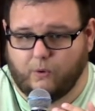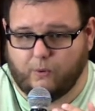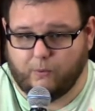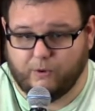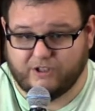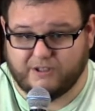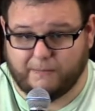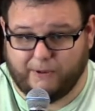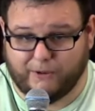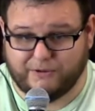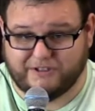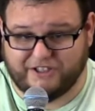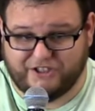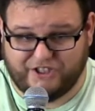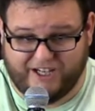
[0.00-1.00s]
We're
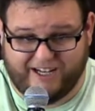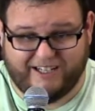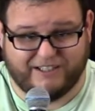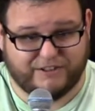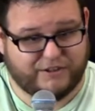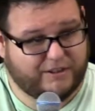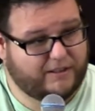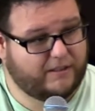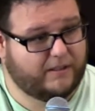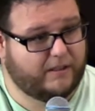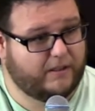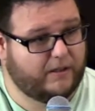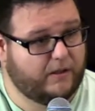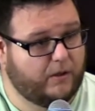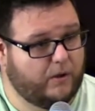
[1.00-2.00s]
supposed to change.
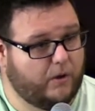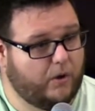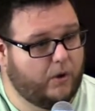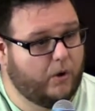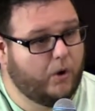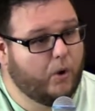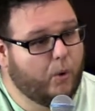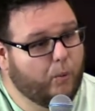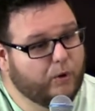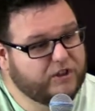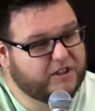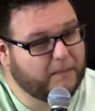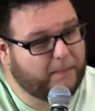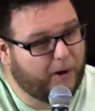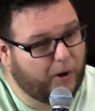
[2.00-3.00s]
We're
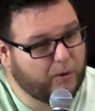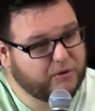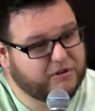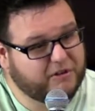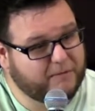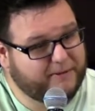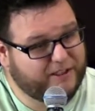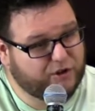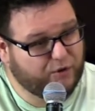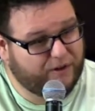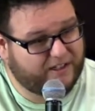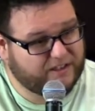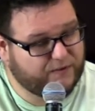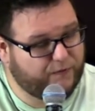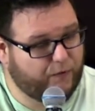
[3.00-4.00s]
supposed to be
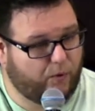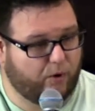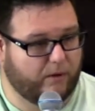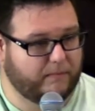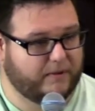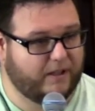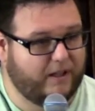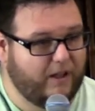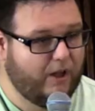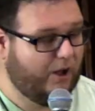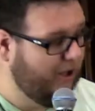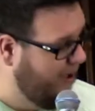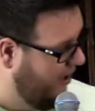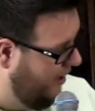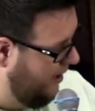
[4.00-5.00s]
transformed.
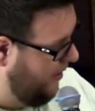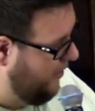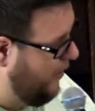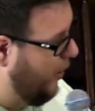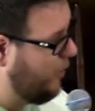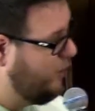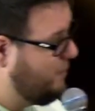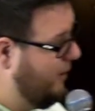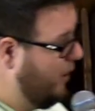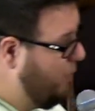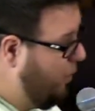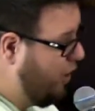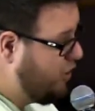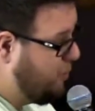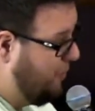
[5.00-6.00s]
The Holy Spirit
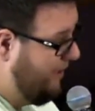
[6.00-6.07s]
works